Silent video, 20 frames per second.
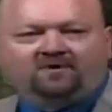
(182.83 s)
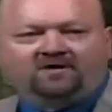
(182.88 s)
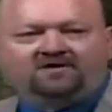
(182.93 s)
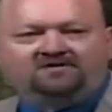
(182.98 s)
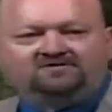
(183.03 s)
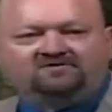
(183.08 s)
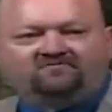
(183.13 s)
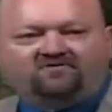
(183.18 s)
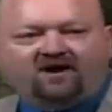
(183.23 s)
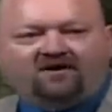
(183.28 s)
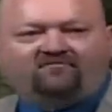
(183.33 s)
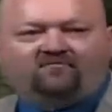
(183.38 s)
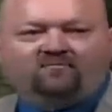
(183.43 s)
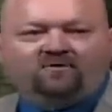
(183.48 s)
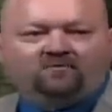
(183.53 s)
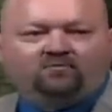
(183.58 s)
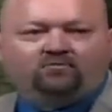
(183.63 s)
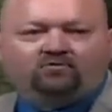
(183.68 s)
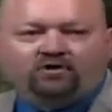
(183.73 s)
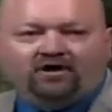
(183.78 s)
because of
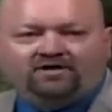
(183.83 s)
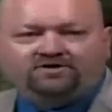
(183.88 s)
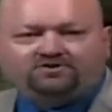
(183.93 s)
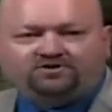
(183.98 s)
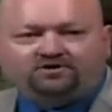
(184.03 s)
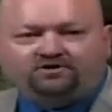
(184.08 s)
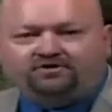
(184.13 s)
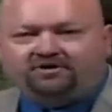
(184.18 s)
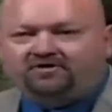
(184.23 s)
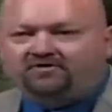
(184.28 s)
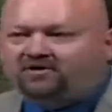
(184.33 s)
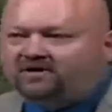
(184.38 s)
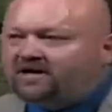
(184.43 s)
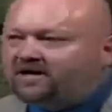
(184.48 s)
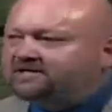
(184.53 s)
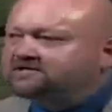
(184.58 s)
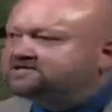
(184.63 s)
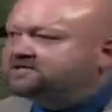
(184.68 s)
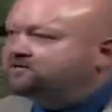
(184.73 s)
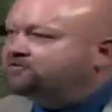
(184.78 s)
government pressure in the
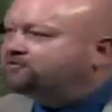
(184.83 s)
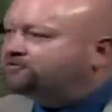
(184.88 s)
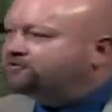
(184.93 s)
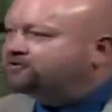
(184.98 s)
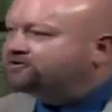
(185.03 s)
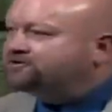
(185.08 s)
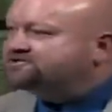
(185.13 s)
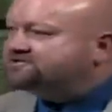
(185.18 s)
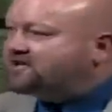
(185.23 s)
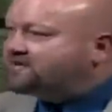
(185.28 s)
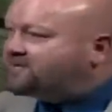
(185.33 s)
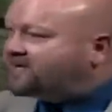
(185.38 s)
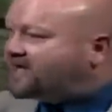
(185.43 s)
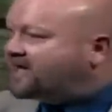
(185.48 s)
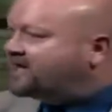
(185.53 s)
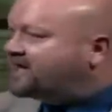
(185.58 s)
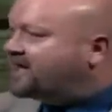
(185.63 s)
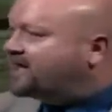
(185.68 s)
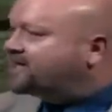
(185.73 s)
1930s, they began